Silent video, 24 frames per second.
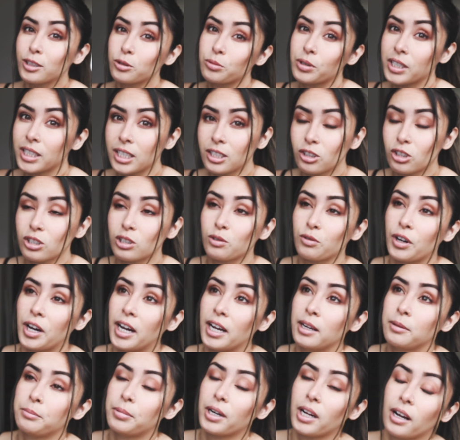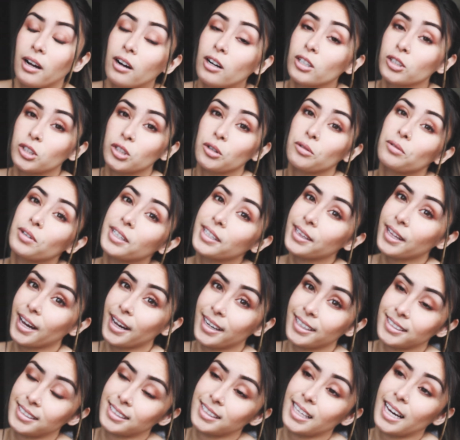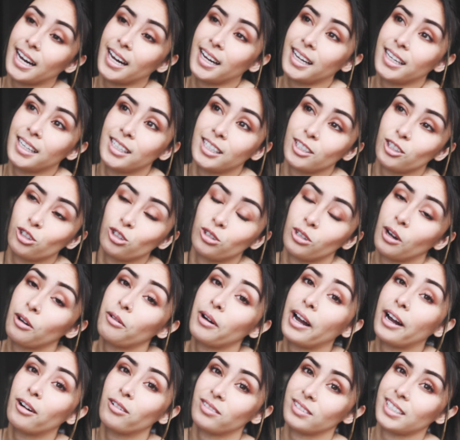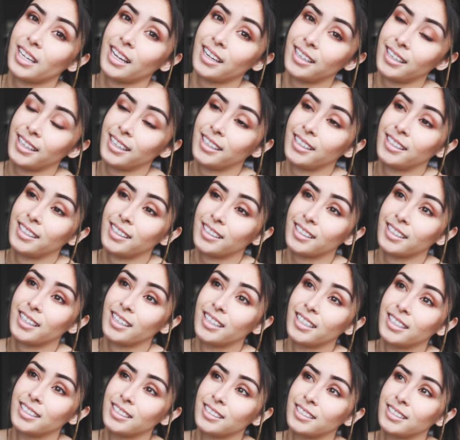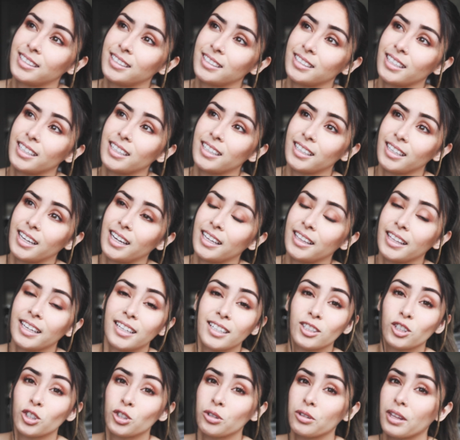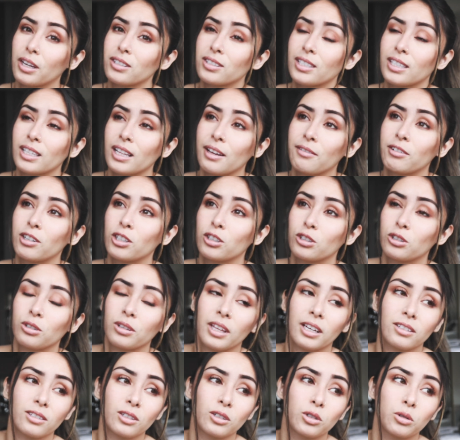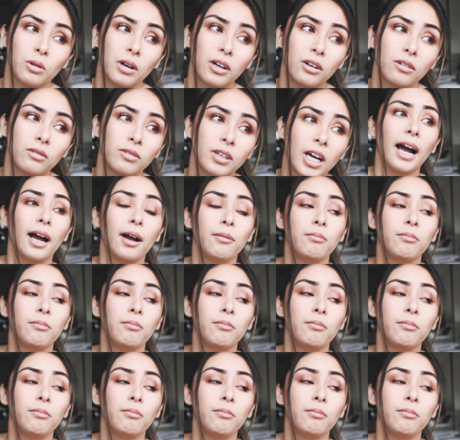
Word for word: It's working just fine, but I also realized that it is so outdated because I think it's 2011 or 2012.